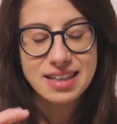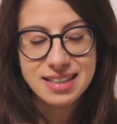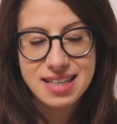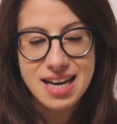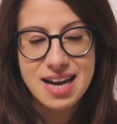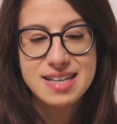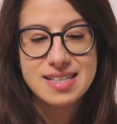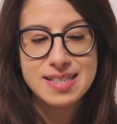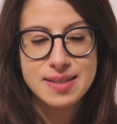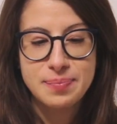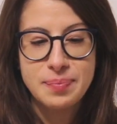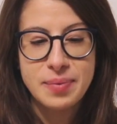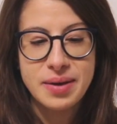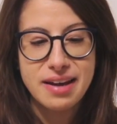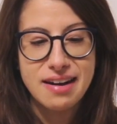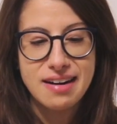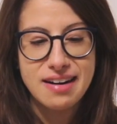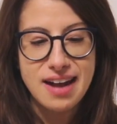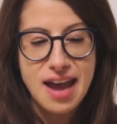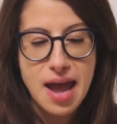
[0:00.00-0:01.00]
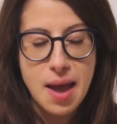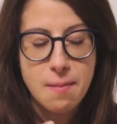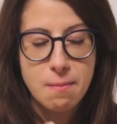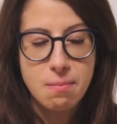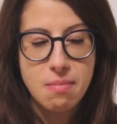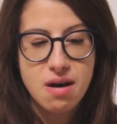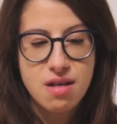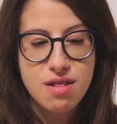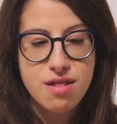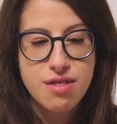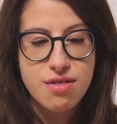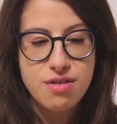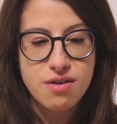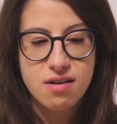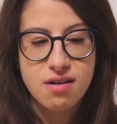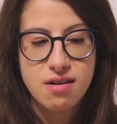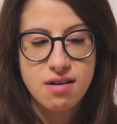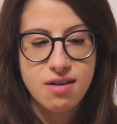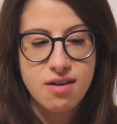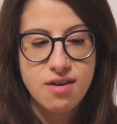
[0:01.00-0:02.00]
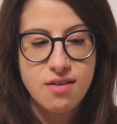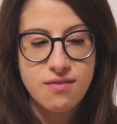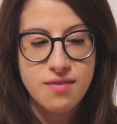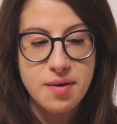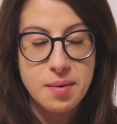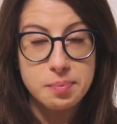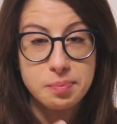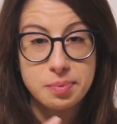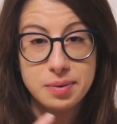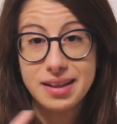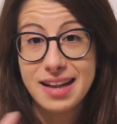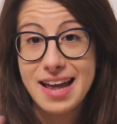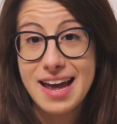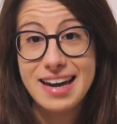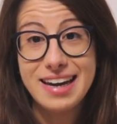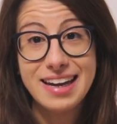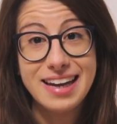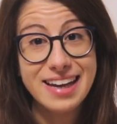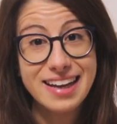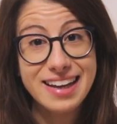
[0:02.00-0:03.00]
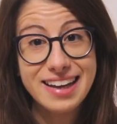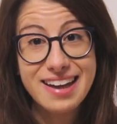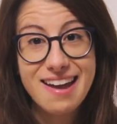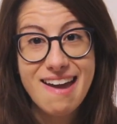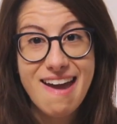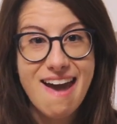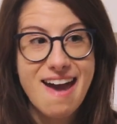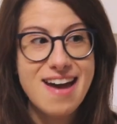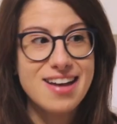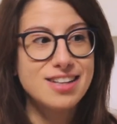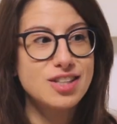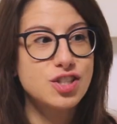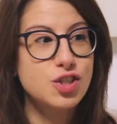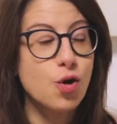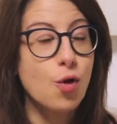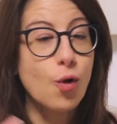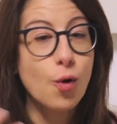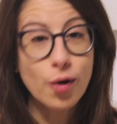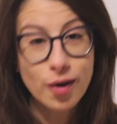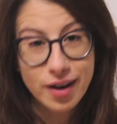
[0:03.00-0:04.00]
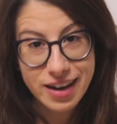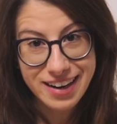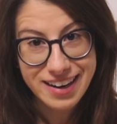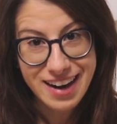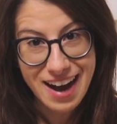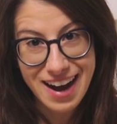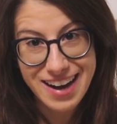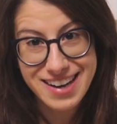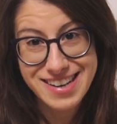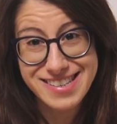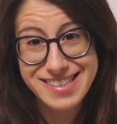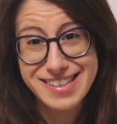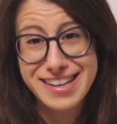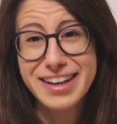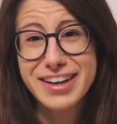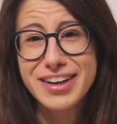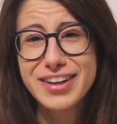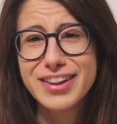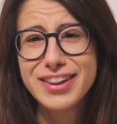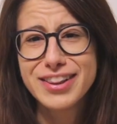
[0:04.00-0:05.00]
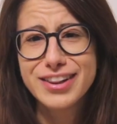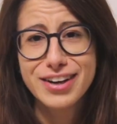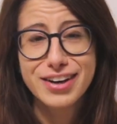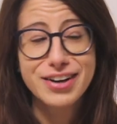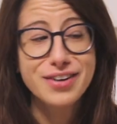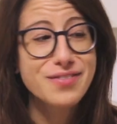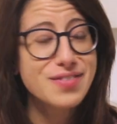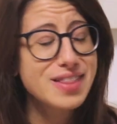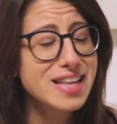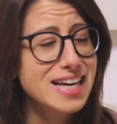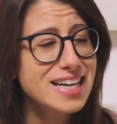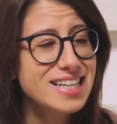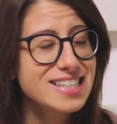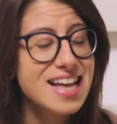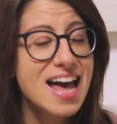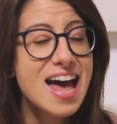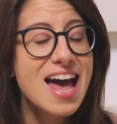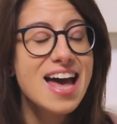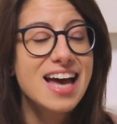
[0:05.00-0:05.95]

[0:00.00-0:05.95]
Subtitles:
It has been a month of planning and organizing a lot of things.